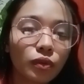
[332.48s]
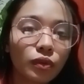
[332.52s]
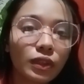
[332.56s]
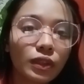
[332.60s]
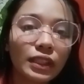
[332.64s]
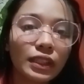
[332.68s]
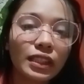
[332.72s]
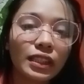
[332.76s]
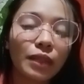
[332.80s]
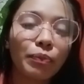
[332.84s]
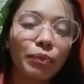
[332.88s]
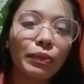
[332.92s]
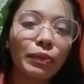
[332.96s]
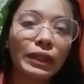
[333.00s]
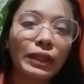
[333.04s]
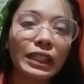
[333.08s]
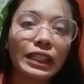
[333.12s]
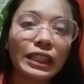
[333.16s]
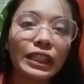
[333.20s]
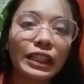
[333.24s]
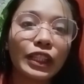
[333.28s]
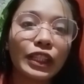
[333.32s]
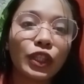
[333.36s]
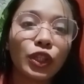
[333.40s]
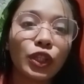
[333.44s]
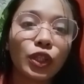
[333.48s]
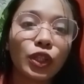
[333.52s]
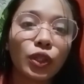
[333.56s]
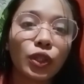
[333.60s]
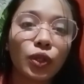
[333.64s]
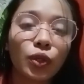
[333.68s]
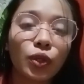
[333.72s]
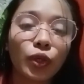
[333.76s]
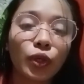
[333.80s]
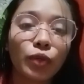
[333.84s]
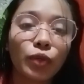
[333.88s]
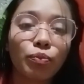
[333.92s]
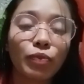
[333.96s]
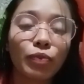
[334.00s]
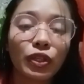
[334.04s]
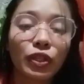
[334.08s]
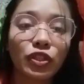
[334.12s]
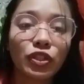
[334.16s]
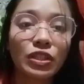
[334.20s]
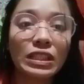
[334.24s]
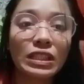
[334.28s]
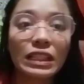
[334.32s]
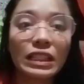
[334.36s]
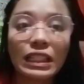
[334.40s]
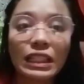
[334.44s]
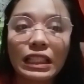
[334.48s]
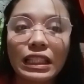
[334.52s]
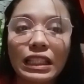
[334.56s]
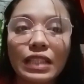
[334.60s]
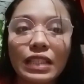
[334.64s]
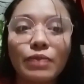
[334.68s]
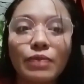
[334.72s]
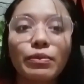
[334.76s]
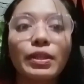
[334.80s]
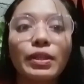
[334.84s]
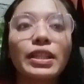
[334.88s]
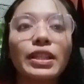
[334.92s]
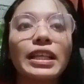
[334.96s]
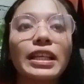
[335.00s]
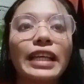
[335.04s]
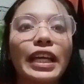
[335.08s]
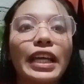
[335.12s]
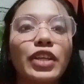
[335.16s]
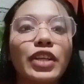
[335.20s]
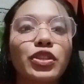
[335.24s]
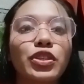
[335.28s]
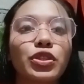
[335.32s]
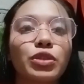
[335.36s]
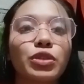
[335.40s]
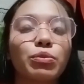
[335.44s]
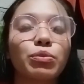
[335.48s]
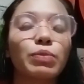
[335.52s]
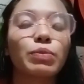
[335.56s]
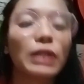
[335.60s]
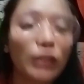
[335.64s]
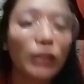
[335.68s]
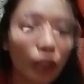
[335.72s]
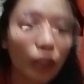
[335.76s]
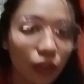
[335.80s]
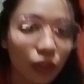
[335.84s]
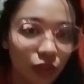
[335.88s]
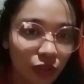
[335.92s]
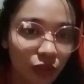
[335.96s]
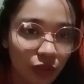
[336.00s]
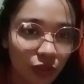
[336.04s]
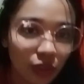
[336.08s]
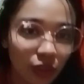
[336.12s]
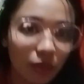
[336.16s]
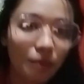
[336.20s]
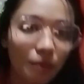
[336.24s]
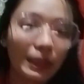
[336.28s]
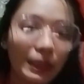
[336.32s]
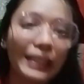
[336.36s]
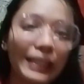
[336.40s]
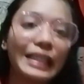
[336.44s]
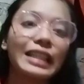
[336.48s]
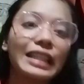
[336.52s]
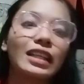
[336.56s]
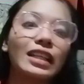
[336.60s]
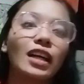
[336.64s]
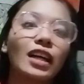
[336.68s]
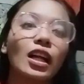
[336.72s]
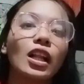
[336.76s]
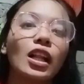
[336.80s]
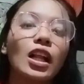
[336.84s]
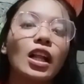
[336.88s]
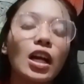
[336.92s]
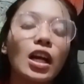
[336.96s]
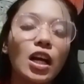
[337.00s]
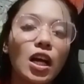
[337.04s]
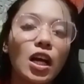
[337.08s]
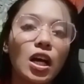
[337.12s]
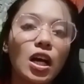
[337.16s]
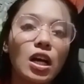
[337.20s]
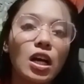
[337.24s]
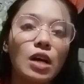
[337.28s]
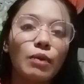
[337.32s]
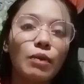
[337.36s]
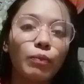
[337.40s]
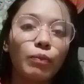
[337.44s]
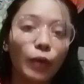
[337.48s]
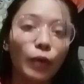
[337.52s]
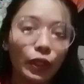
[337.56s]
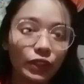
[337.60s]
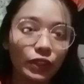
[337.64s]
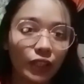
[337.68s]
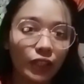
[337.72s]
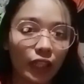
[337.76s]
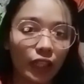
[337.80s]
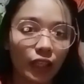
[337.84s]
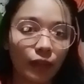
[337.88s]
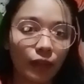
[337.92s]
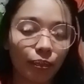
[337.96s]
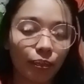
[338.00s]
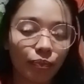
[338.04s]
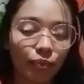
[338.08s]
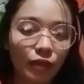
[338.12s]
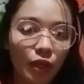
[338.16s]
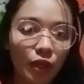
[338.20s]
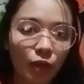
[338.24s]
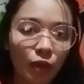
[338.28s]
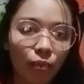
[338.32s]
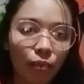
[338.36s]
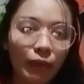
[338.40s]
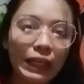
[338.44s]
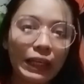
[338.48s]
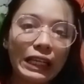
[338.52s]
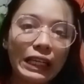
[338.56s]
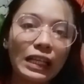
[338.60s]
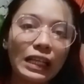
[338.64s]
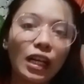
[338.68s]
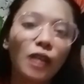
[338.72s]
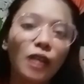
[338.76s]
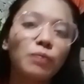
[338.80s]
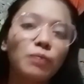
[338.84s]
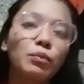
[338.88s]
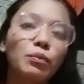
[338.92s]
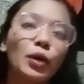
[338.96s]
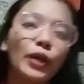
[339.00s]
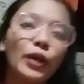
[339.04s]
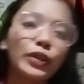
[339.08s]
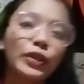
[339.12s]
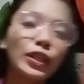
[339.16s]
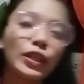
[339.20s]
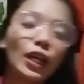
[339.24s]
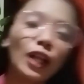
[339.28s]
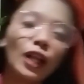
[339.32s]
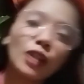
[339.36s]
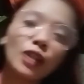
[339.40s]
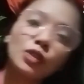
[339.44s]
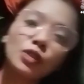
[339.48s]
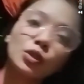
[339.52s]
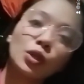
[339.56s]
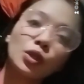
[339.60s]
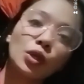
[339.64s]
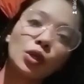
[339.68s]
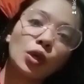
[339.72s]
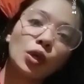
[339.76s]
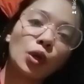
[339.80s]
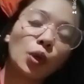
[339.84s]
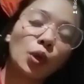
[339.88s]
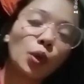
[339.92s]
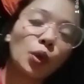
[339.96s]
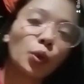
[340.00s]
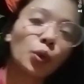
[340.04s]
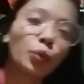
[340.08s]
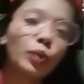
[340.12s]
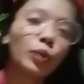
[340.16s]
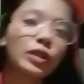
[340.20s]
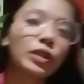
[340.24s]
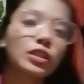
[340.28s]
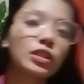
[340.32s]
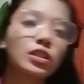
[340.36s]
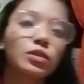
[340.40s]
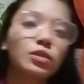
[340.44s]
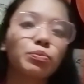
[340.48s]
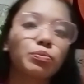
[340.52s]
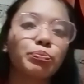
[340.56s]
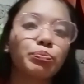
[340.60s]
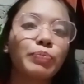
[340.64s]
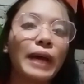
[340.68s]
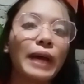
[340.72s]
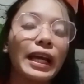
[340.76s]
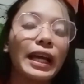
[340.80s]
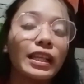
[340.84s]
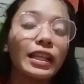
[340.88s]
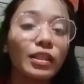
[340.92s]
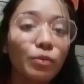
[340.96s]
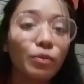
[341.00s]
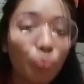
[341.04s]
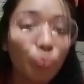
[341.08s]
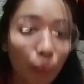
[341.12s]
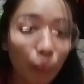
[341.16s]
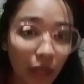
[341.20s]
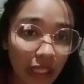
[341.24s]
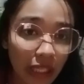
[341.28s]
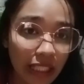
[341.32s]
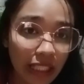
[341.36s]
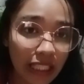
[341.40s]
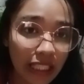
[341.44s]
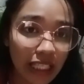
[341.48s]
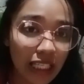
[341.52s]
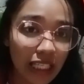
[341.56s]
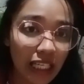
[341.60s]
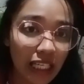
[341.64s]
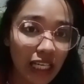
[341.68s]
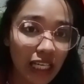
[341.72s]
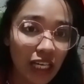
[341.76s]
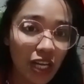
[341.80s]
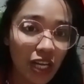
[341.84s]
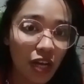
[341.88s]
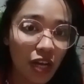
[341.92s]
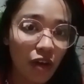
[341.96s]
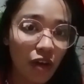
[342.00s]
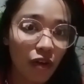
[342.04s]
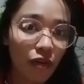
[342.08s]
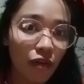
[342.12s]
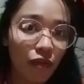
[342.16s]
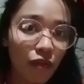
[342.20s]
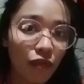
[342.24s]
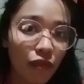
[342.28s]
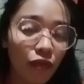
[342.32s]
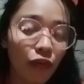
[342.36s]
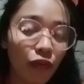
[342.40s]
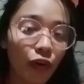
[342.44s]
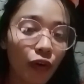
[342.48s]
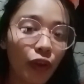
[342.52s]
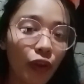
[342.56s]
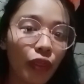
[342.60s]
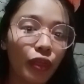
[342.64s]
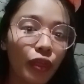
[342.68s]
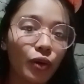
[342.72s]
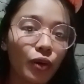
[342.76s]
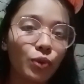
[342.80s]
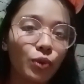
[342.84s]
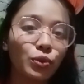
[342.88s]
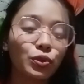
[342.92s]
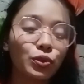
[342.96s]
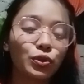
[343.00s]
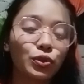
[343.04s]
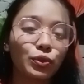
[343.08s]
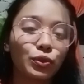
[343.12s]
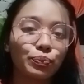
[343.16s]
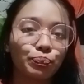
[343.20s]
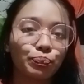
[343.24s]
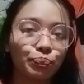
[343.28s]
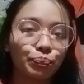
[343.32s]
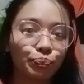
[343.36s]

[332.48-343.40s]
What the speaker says: disability or much need in medication belongs to the medical model. Medical model will spend money for those